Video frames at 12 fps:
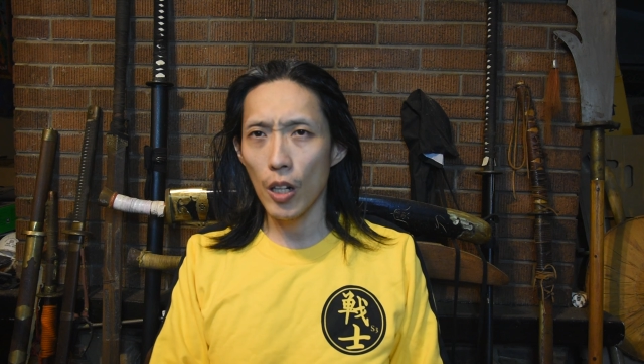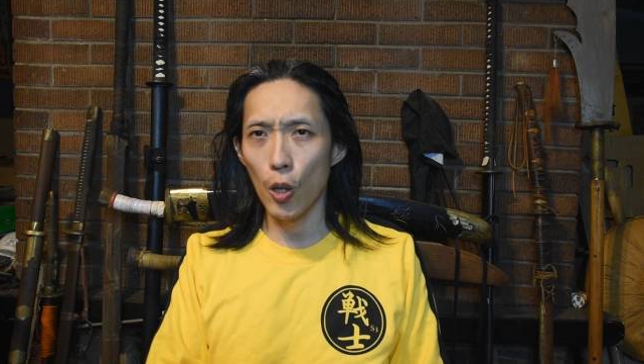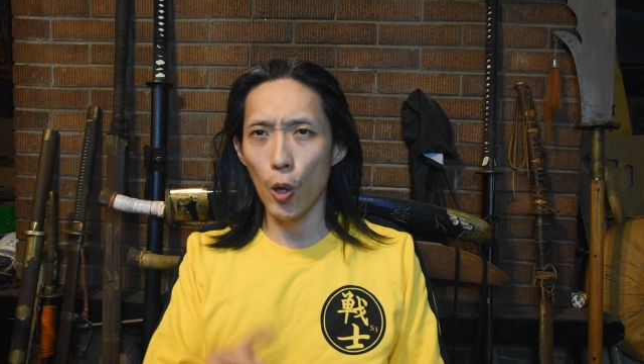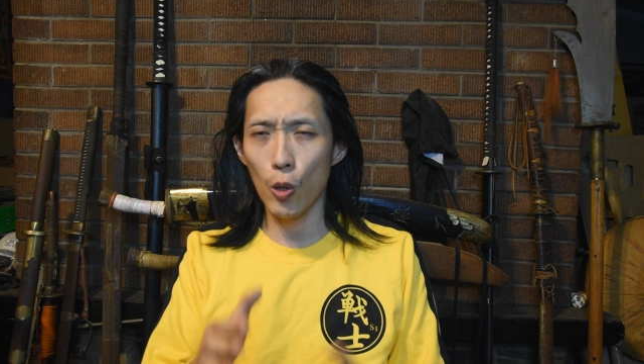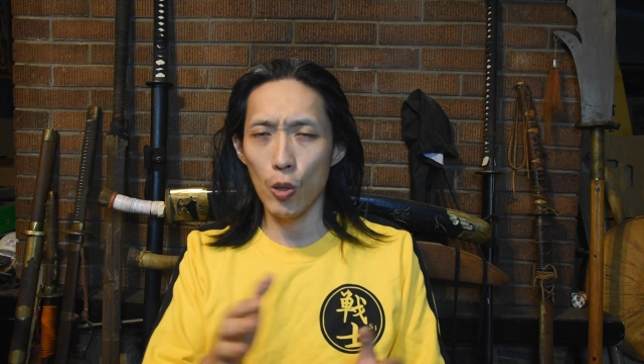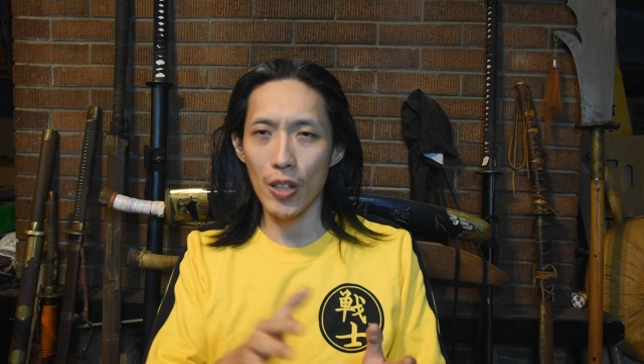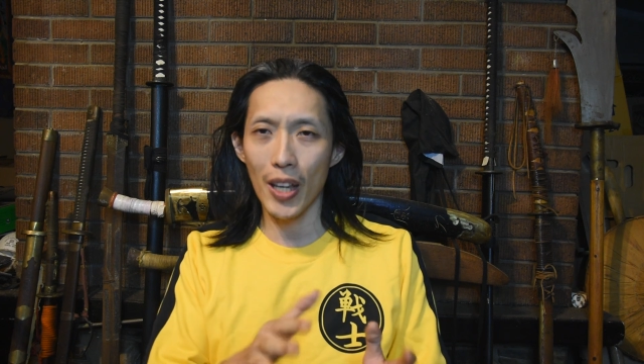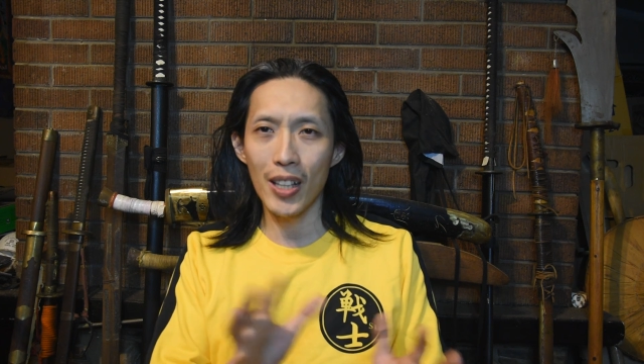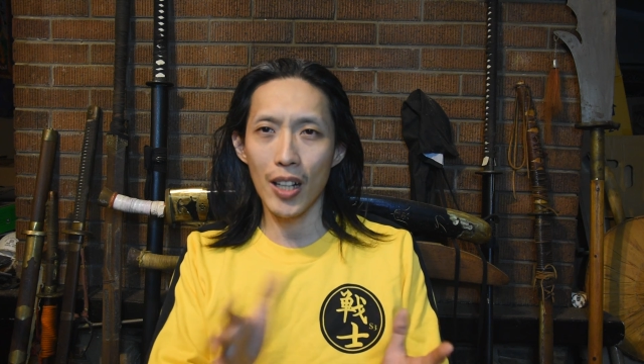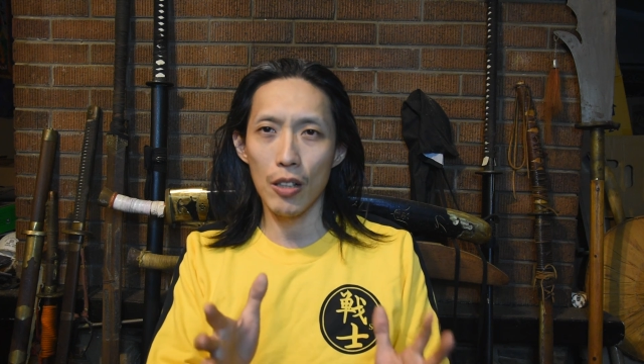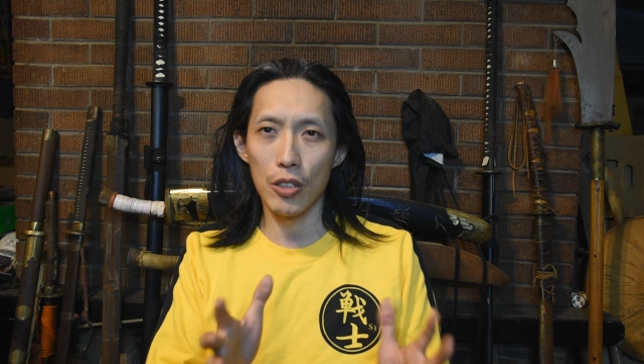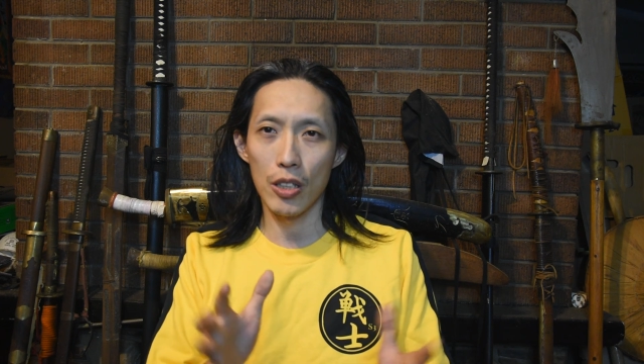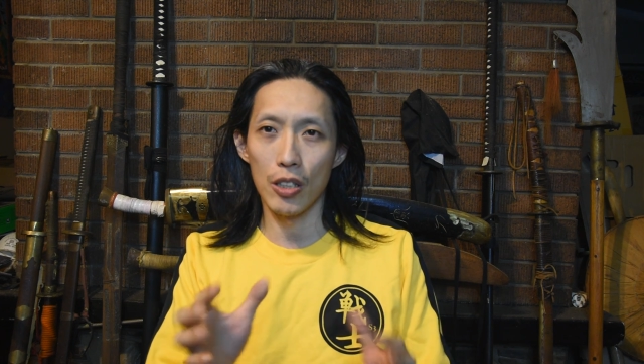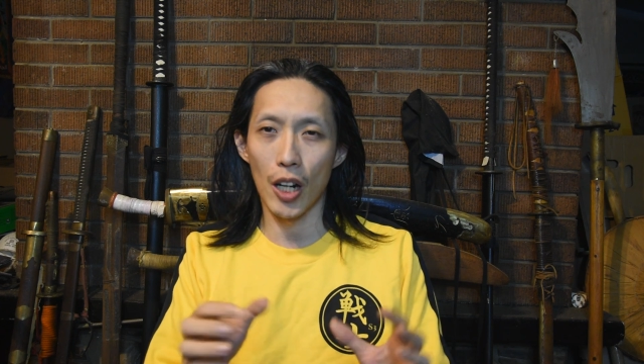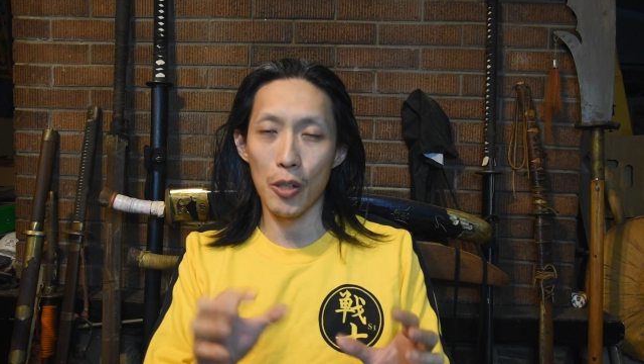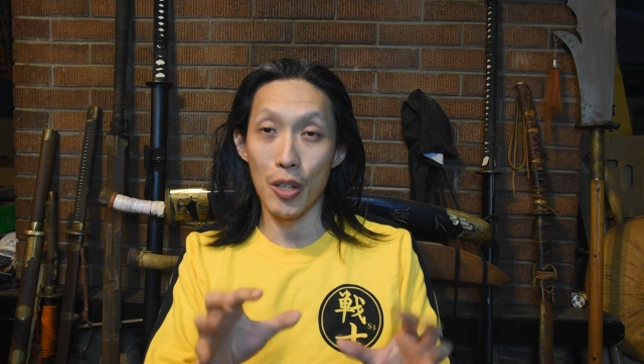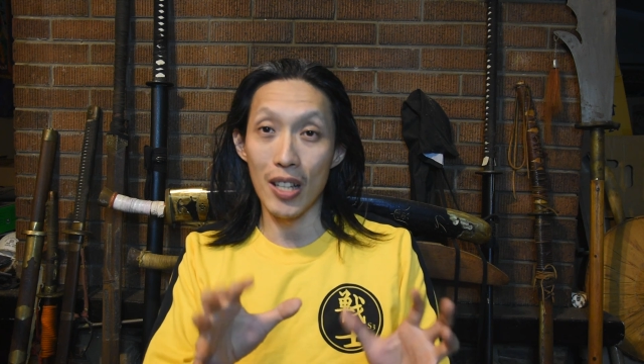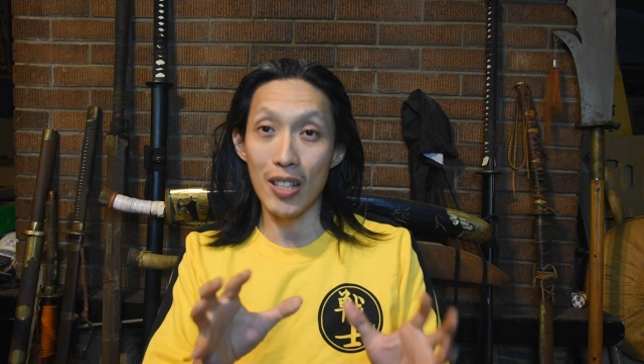Or any kind of
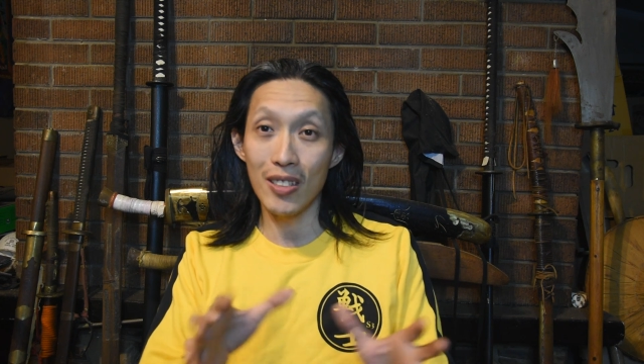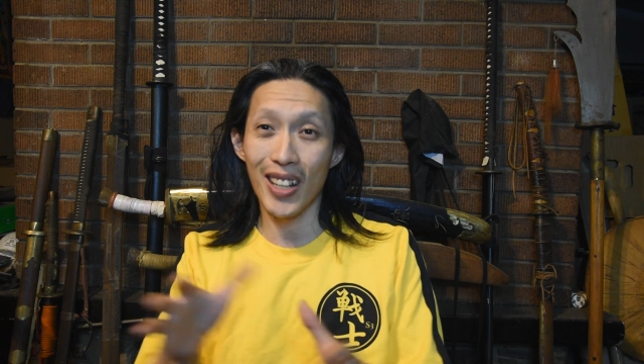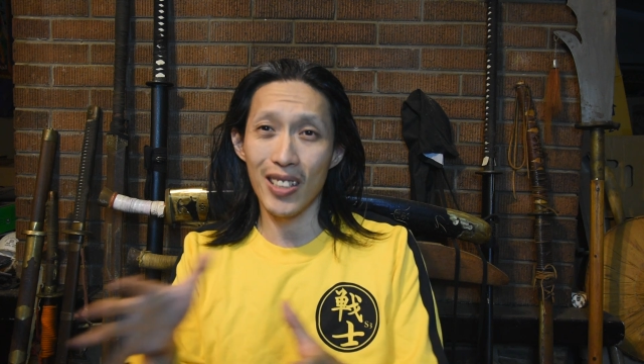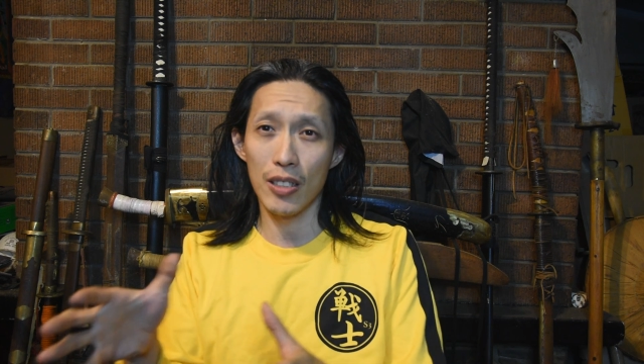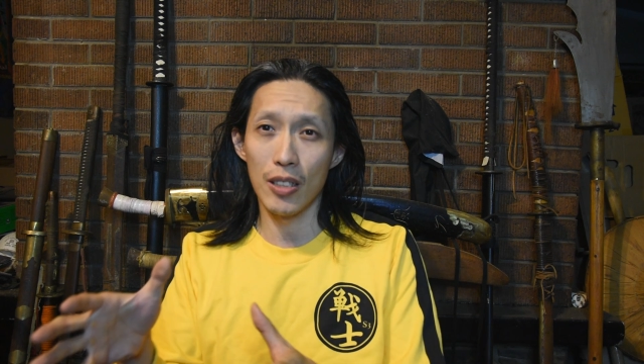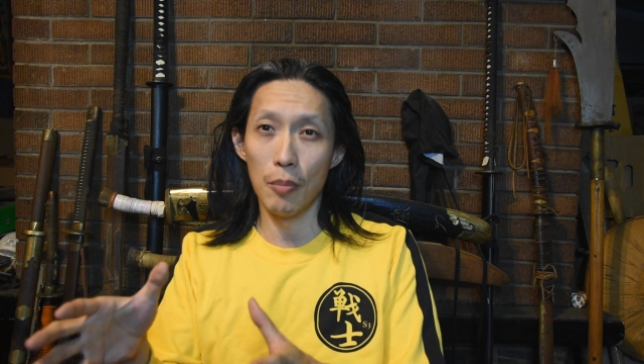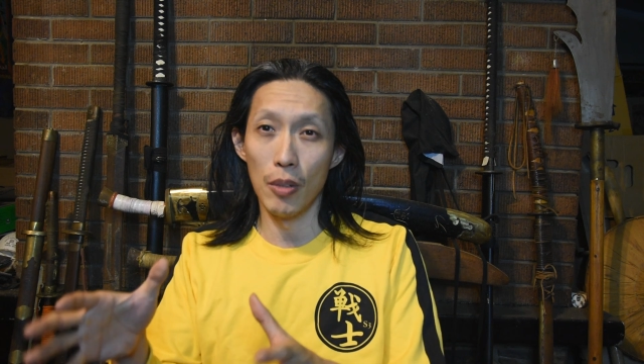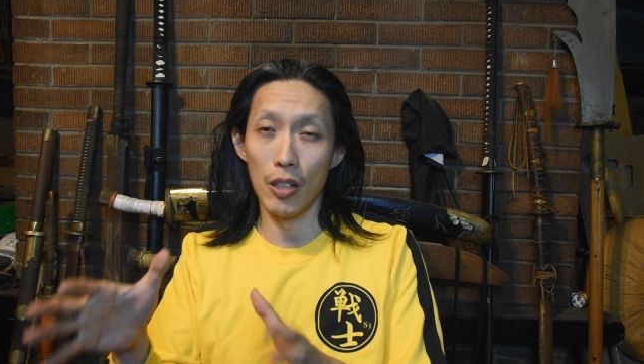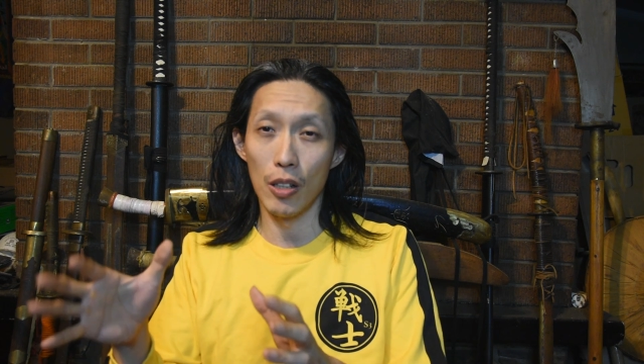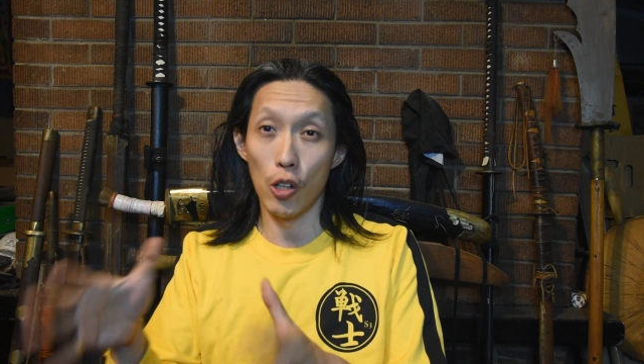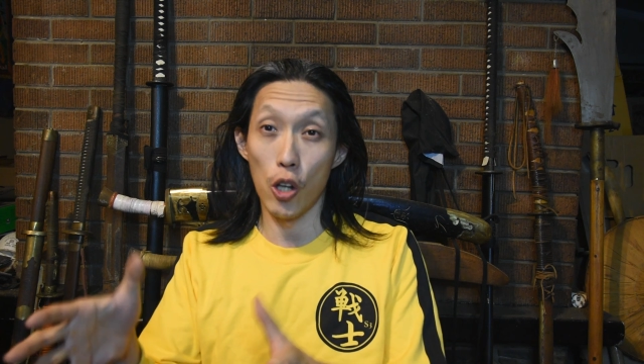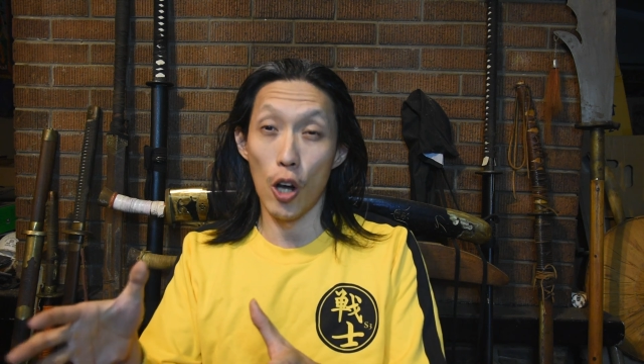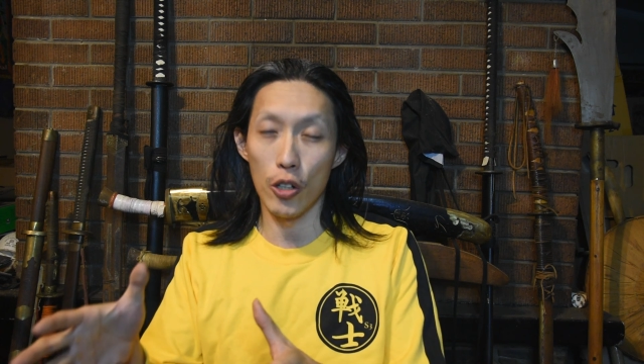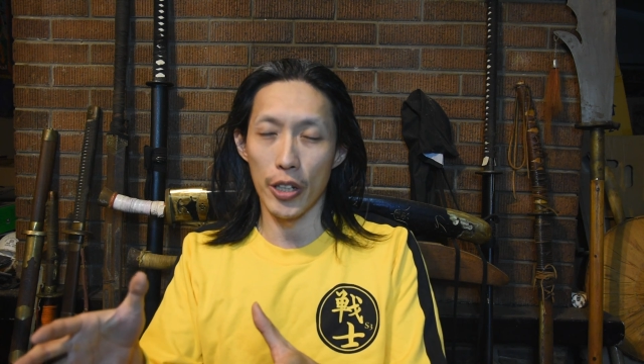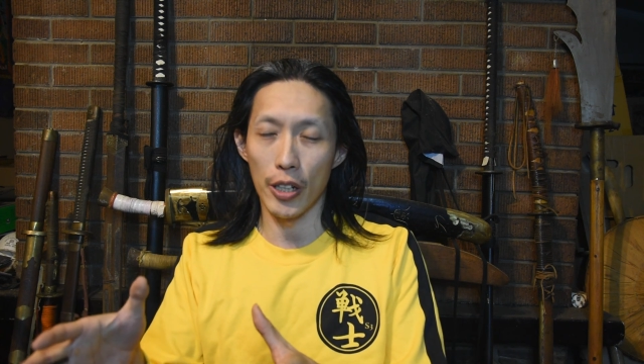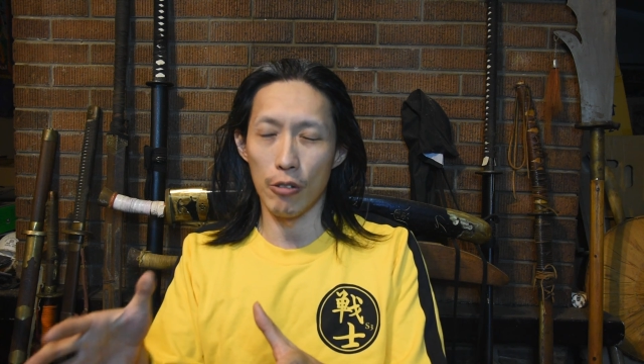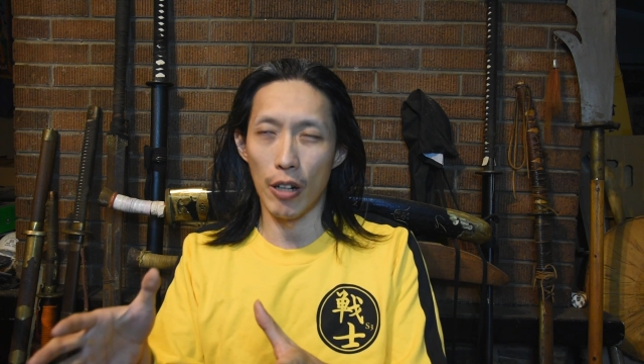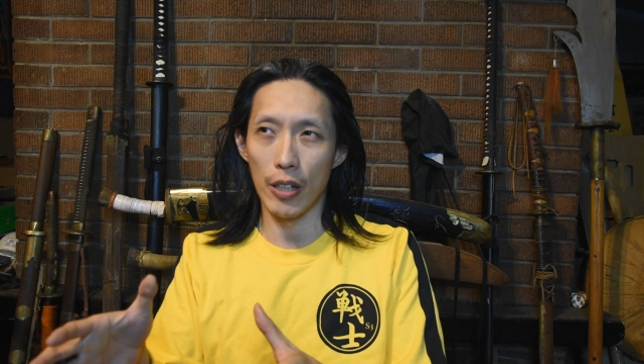scenario in that similar
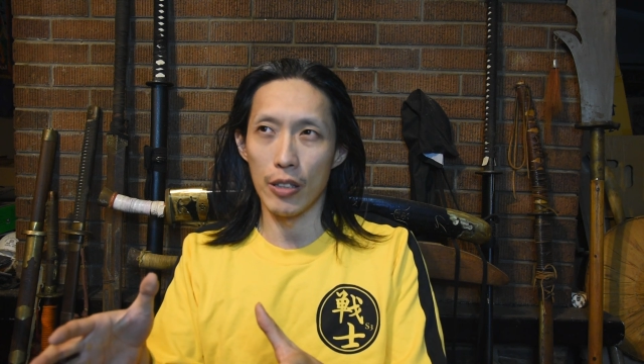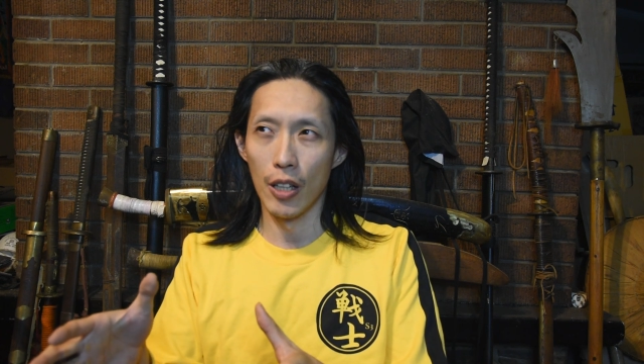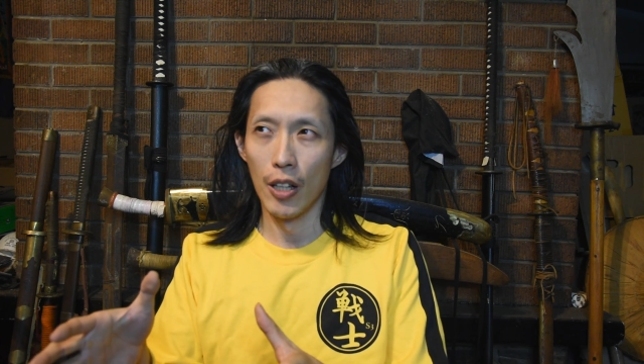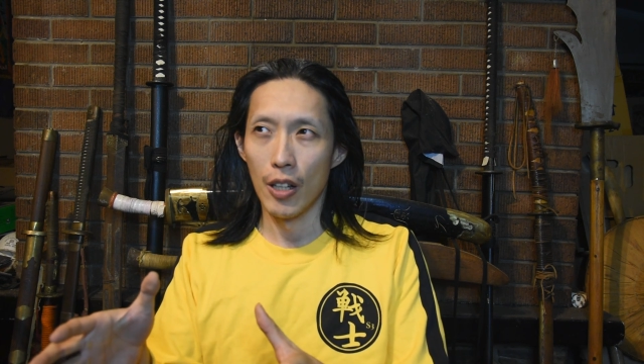logic, right?